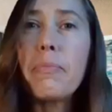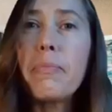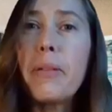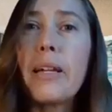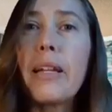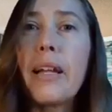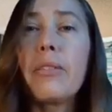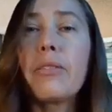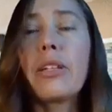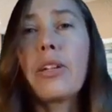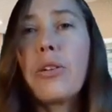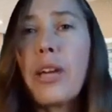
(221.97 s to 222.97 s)
But I
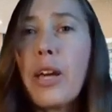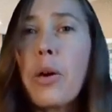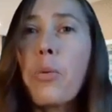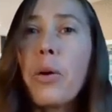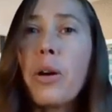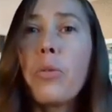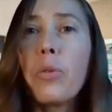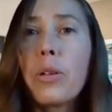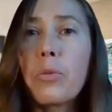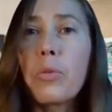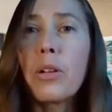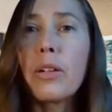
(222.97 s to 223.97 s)
was like, okay, well,
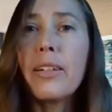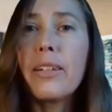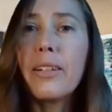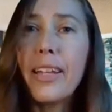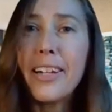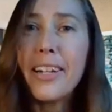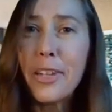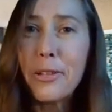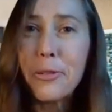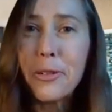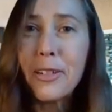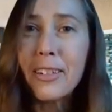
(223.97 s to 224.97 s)
one word, and then
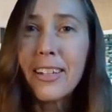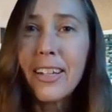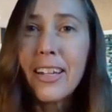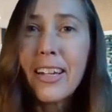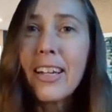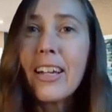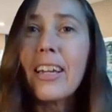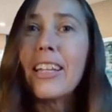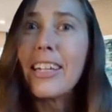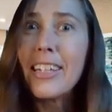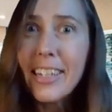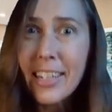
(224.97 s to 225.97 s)
another word,
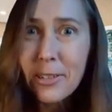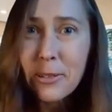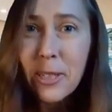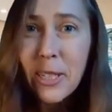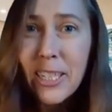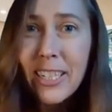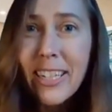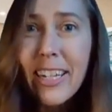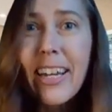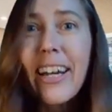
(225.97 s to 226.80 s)
and then another word.